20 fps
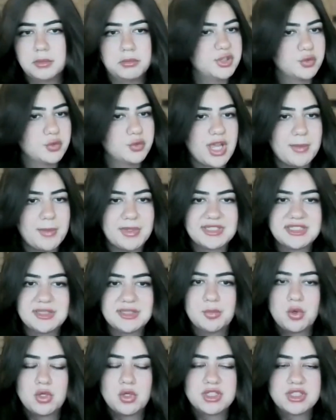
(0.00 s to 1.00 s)
ceramics
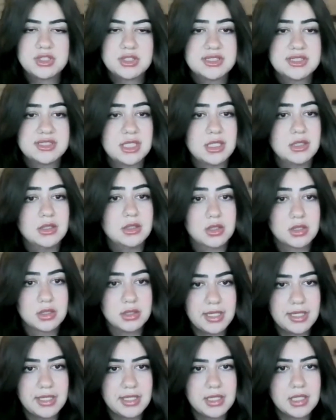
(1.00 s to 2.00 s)
and porcelains that look
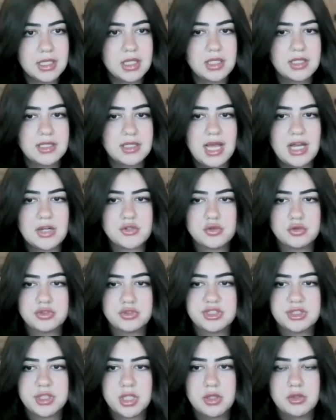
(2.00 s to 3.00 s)
like natural
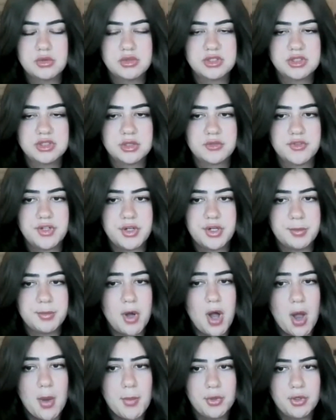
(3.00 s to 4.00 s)
stones are very
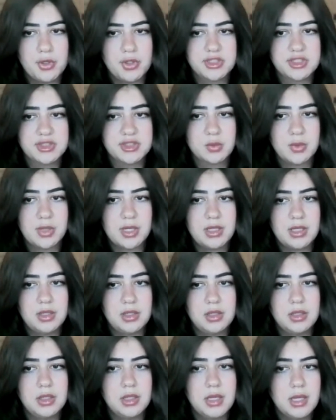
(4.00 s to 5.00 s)
popular as
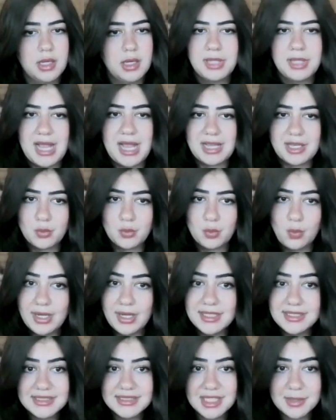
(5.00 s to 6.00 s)
well. Black and
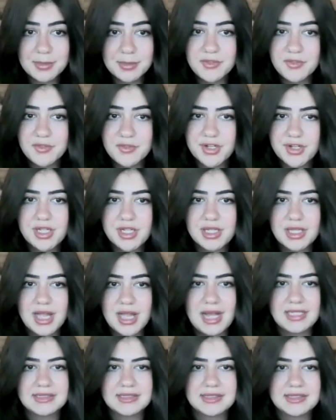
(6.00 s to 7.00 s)
whites can be very
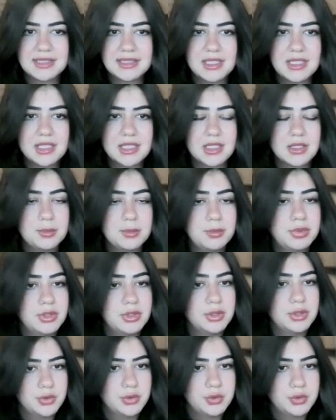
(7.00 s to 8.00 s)
classic.
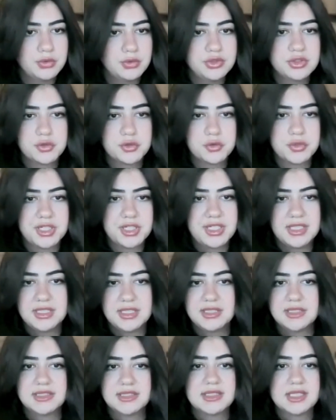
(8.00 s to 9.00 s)
Blues,
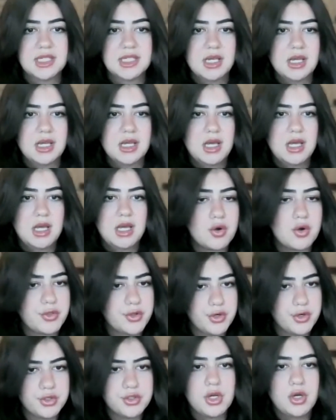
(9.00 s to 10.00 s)
greens,
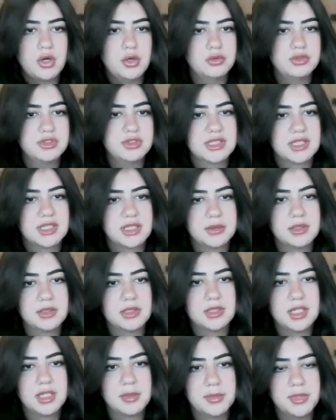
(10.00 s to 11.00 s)
earthier tones
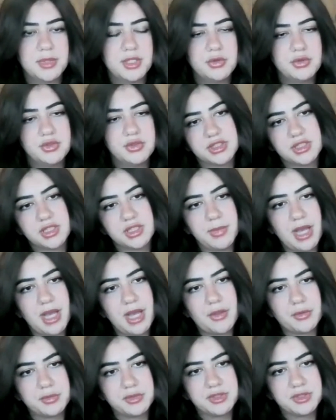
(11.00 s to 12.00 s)
can be used in the
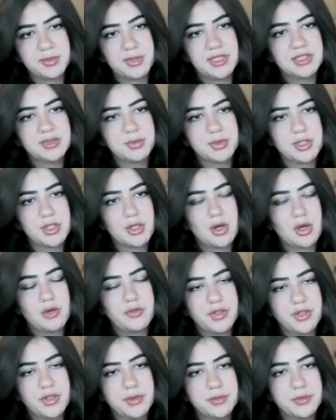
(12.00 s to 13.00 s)
bathroom space pretty
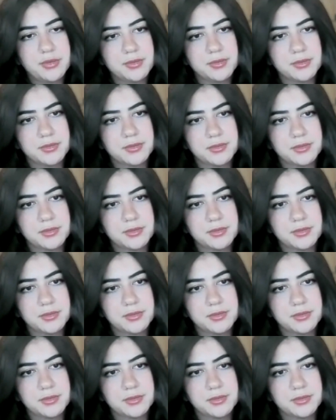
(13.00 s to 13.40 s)
often.